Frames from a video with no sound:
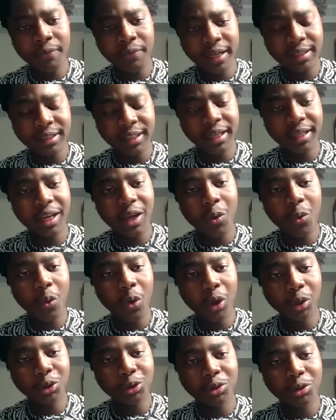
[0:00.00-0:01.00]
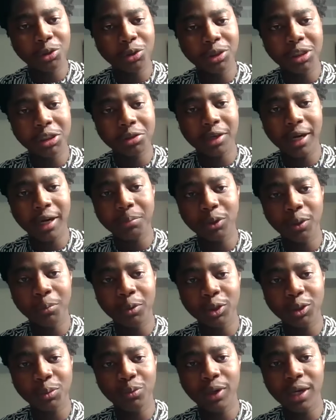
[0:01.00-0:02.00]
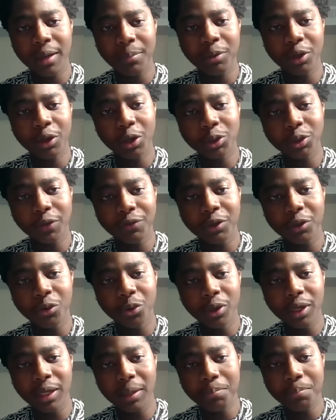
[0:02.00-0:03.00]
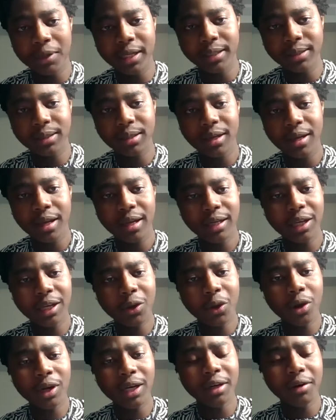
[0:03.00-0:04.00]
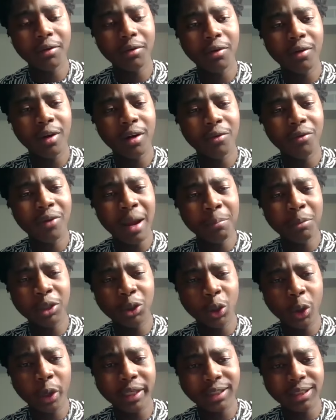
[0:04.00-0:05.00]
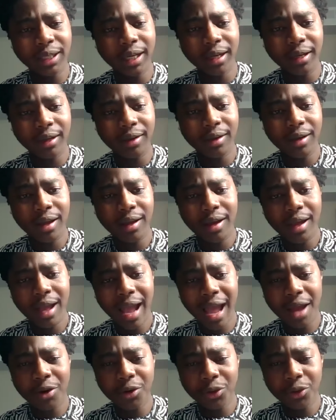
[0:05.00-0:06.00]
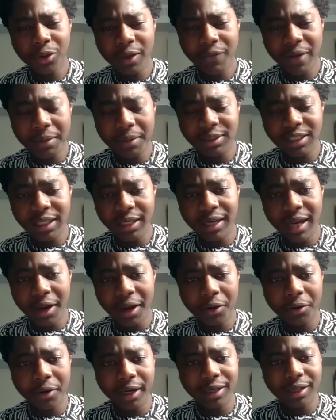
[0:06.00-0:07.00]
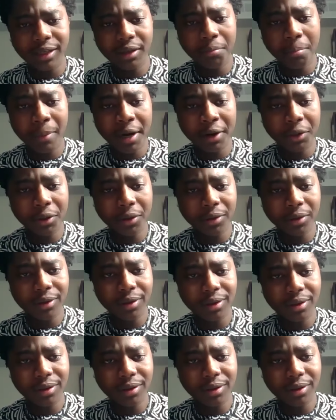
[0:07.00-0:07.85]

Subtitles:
invented a word to describe Thomas Muller because of the role he plays. They call him Rami-Deuter. I don't know if I'm saying that correctly, Mario.